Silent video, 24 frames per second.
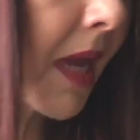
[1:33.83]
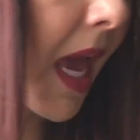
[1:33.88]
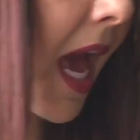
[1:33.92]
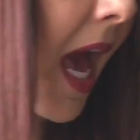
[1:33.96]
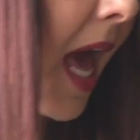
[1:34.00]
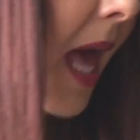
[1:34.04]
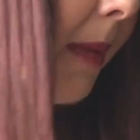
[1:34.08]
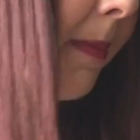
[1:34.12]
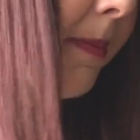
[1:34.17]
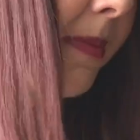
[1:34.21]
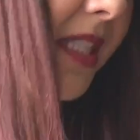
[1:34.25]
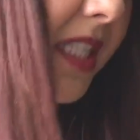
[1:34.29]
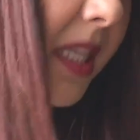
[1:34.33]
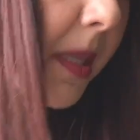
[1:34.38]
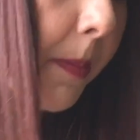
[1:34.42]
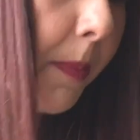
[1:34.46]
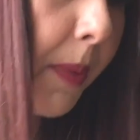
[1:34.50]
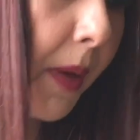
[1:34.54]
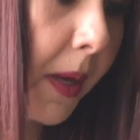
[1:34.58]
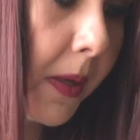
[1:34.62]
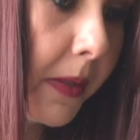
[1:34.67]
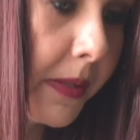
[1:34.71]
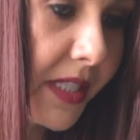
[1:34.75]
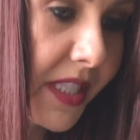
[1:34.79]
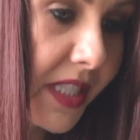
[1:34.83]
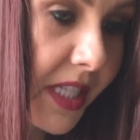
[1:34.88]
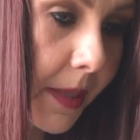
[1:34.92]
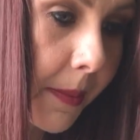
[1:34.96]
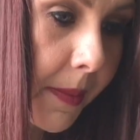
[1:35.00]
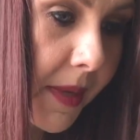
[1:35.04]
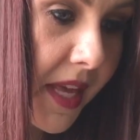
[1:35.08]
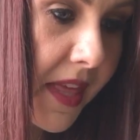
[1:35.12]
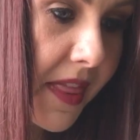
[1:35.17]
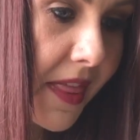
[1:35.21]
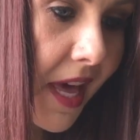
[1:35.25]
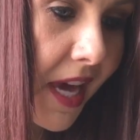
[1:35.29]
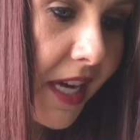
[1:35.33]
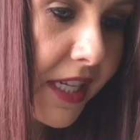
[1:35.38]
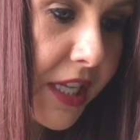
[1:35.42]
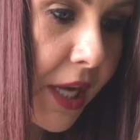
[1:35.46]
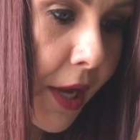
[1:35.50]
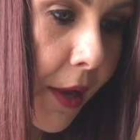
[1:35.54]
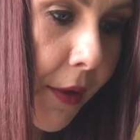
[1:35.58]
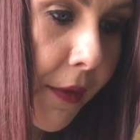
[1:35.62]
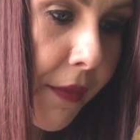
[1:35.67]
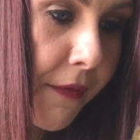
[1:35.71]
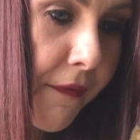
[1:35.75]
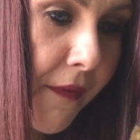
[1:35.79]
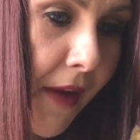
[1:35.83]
I'm supposed to be the tooth